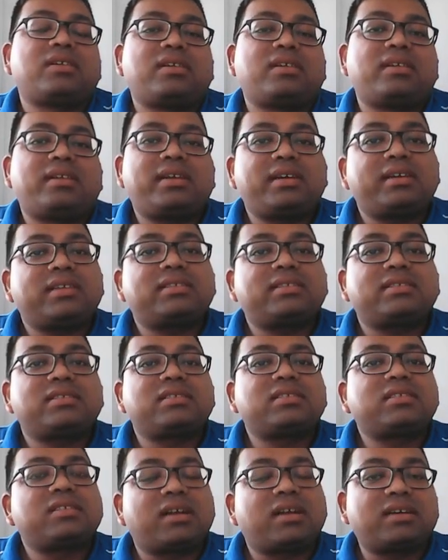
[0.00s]
Let us
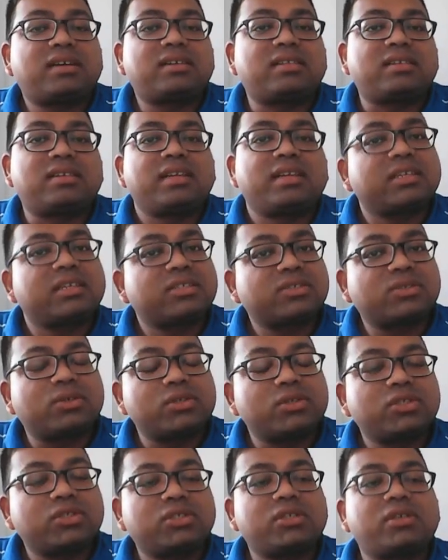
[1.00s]
start the next
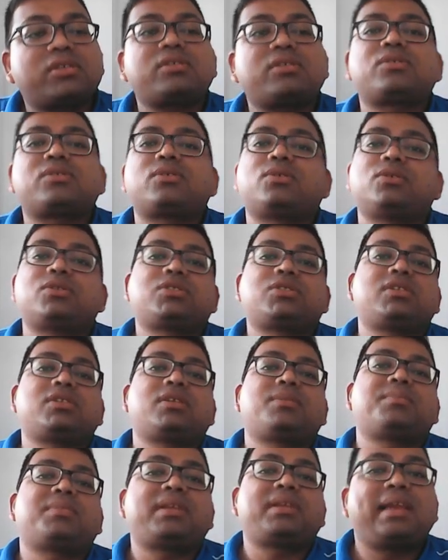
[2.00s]
question
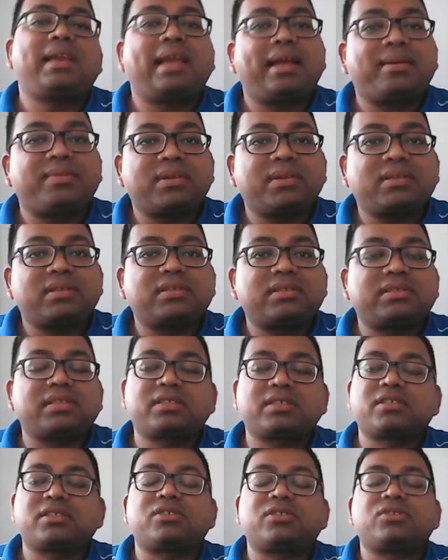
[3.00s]
number 11,
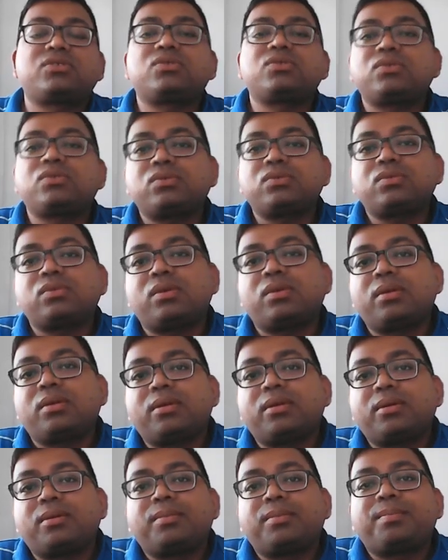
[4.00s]
section 2,
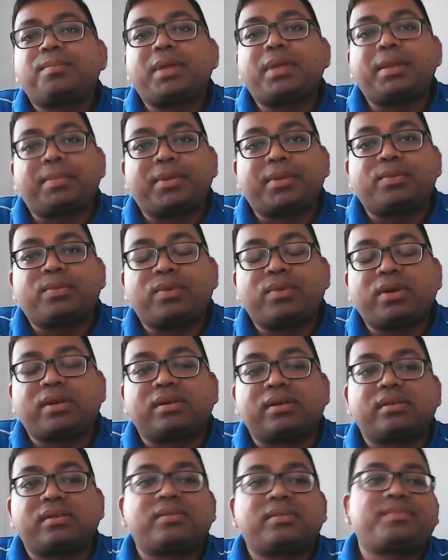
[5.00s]
paper 1.
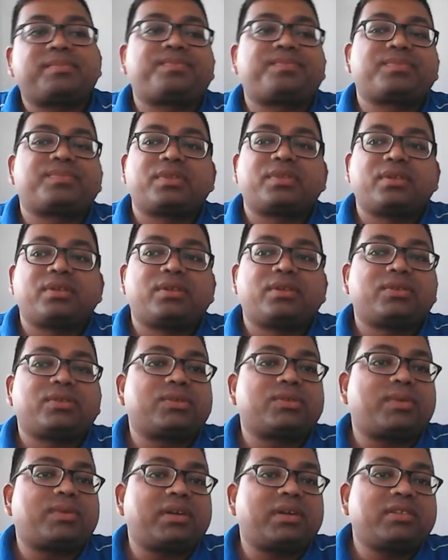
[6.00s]

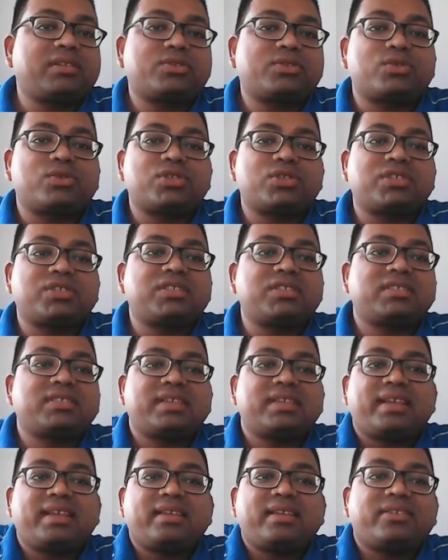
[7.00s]
So what this question is
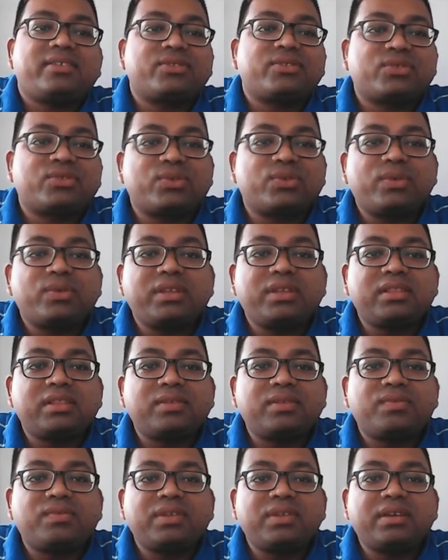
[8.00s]
saying, shown in
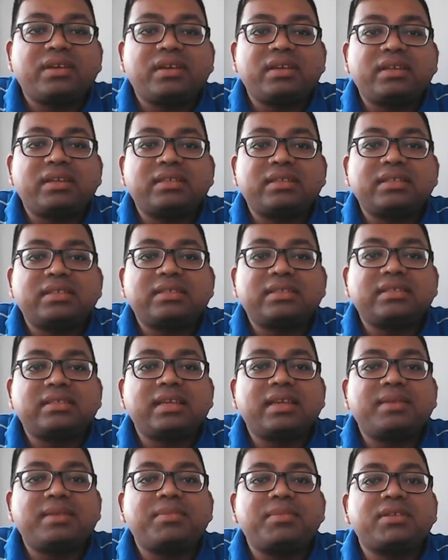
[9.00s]
the figure is a
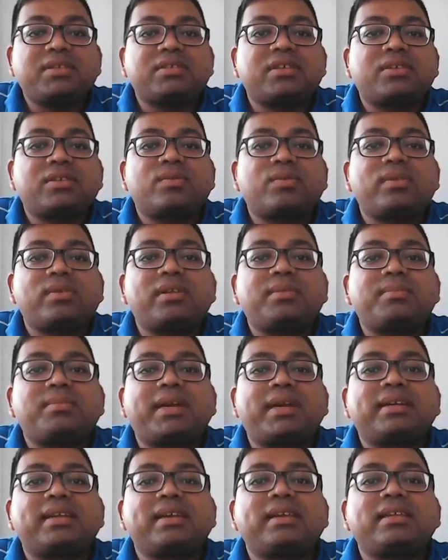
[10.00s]
semicircular
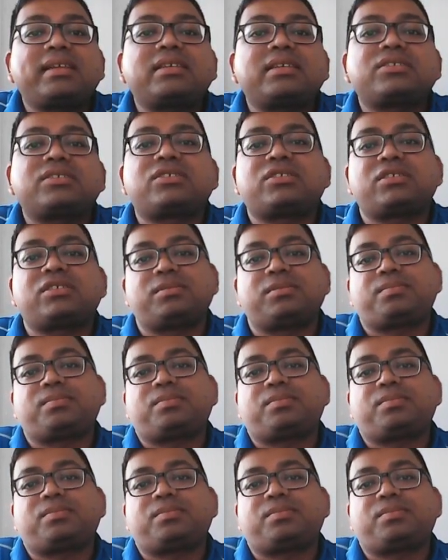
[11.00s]
metallic strip